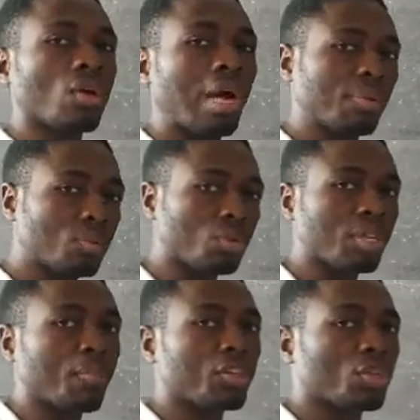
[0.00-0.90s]
absolute
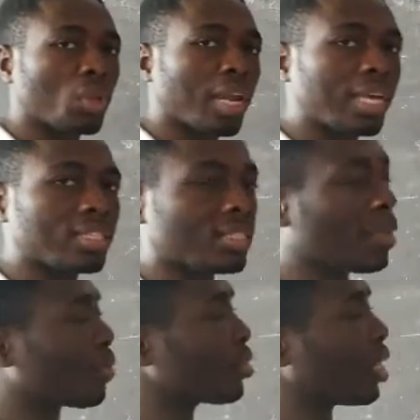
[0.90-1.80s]
temperature, know that it is
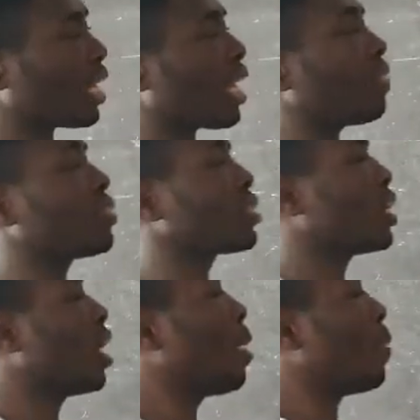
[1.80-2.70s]
temperature in Kelvin.
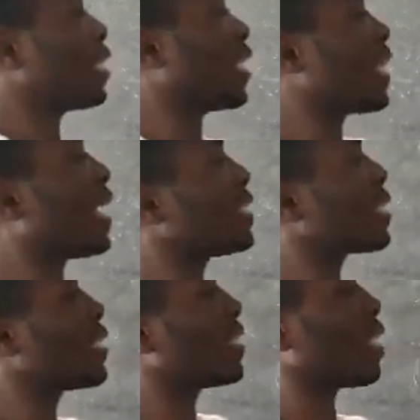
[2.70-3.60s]
But theta in degrees